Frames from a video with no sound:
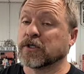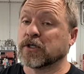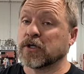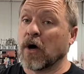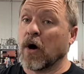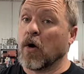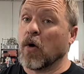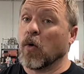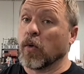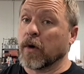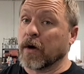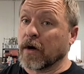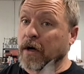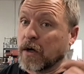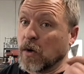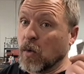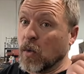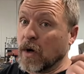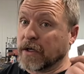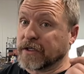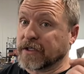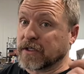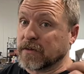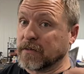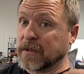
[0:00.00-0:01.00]
So we're gonna
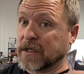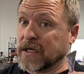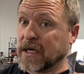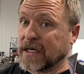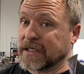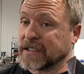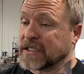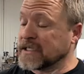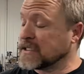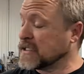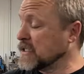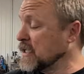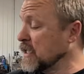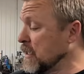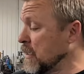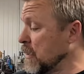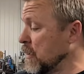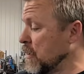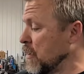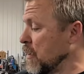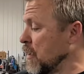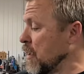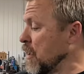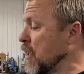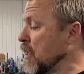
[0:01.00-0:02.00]
weld some gussets in it.
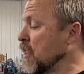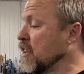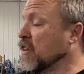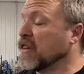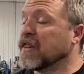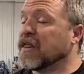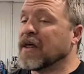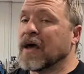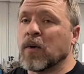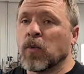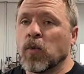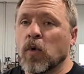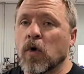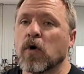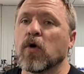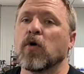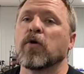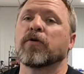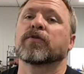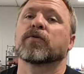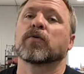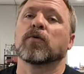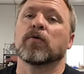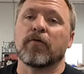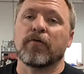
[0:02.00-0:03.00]
Then we'll
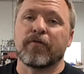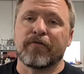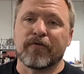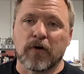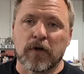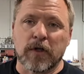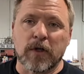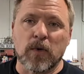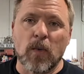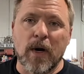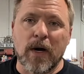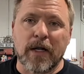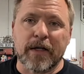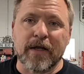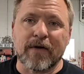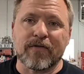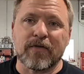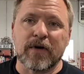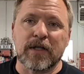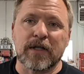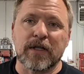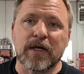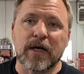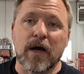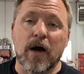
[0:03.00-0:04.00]
go through, fully weld
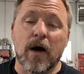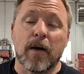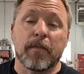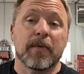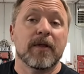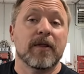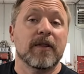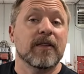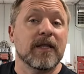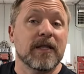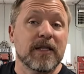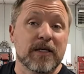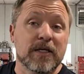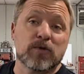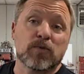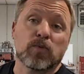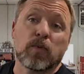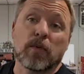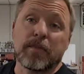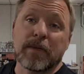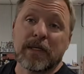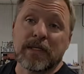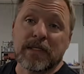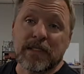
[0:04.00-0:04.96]
everything up, and then this will be